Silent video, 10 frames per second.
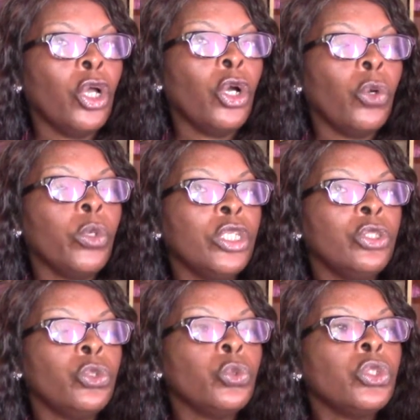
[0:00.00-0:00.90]
we
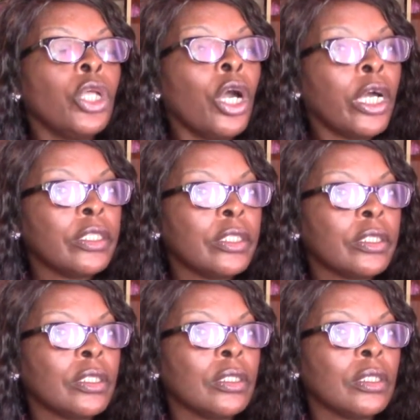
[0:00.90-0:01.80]
do not
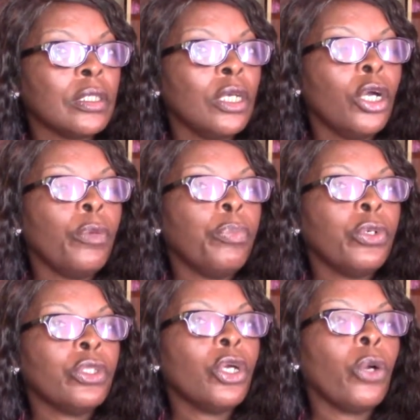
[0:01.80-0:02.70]

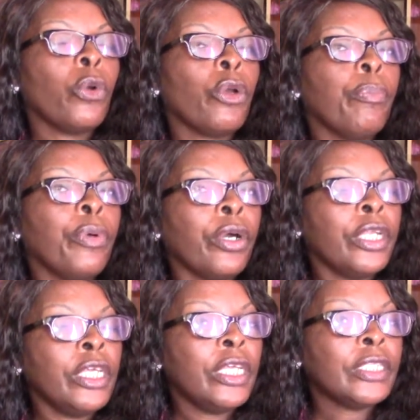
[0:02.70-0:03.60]
put our
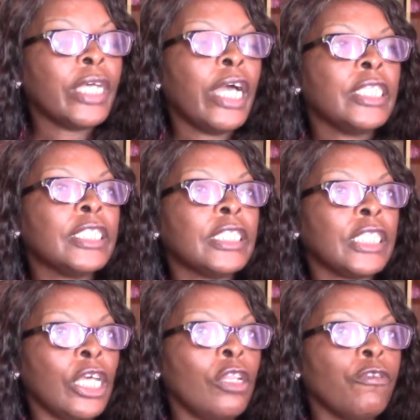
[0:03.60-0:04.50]
bodies and
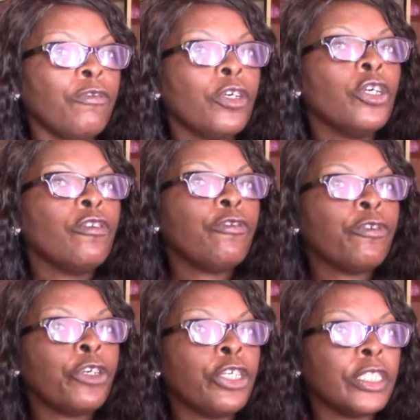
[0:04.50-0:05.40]
self
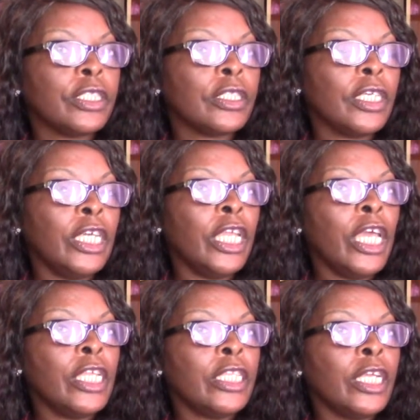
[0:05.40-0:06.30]
first in
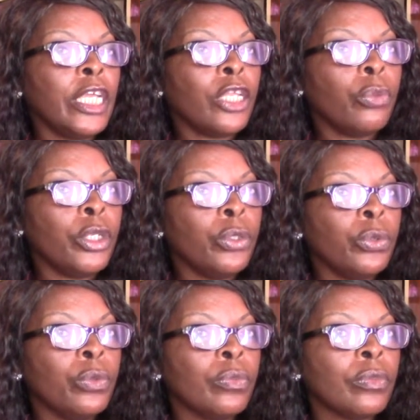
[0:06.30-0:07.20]
anything that we do.
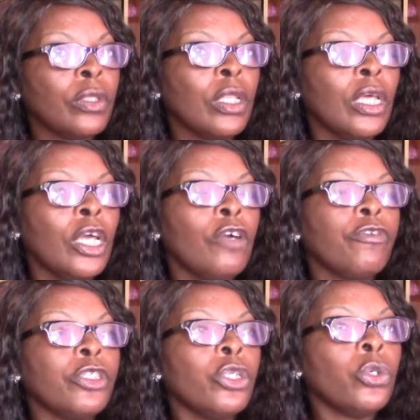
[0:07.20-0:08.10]

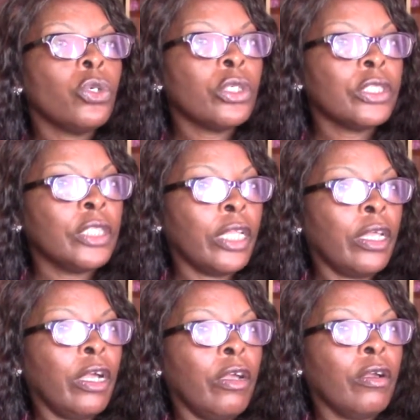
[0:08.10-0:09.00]
For those that
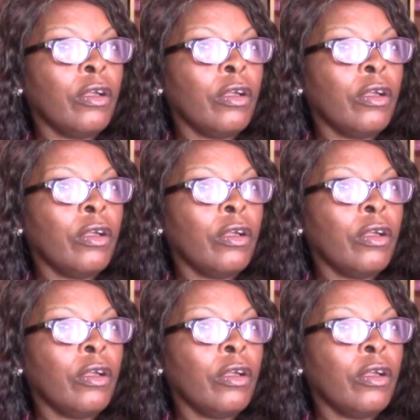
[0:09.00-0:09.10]
are